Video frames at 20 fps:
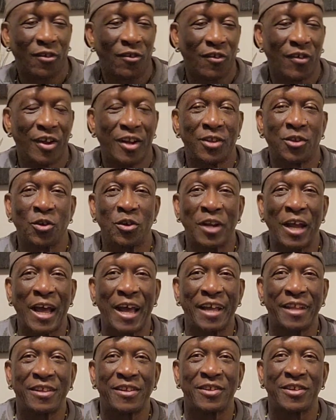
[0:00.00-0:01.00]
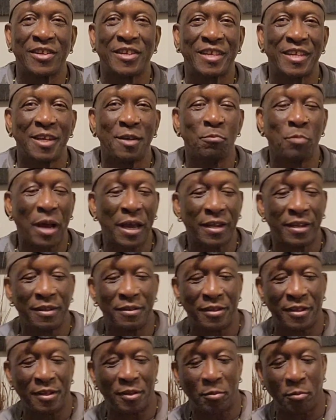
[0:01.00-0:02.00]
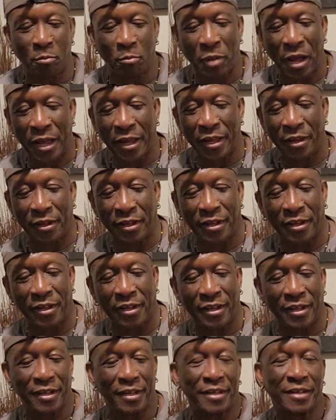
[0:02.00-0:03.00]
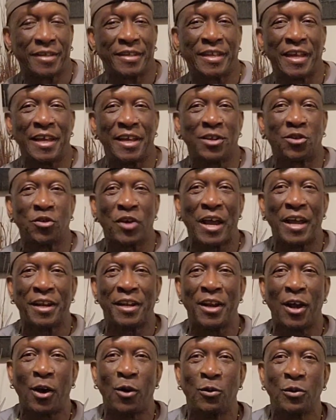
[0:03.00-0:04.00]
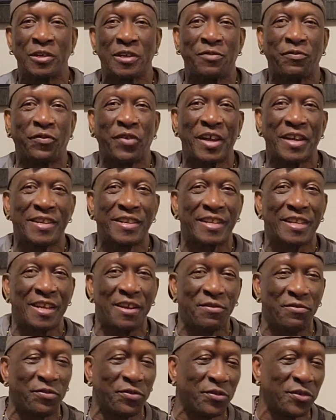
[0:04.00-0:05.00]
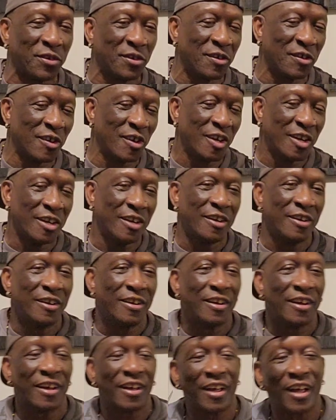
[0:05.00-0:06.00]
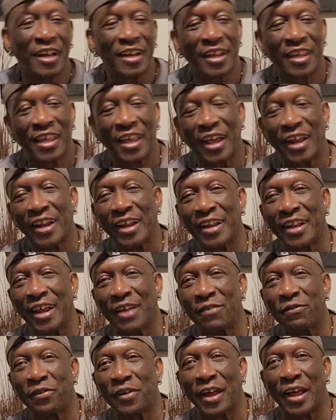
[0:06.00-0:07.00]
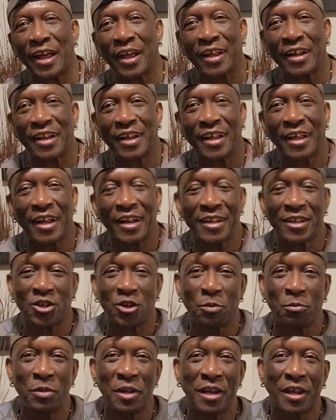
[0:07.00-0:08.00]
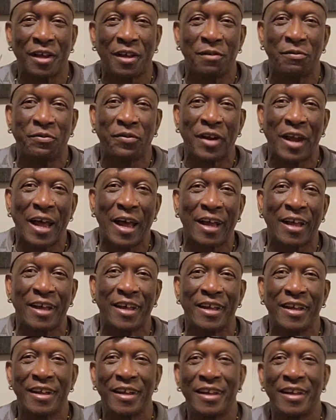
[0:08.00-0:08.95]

Well, tonight, as you see, my stage right now is festive. Got the Canada flag and I got the Jamaica flag.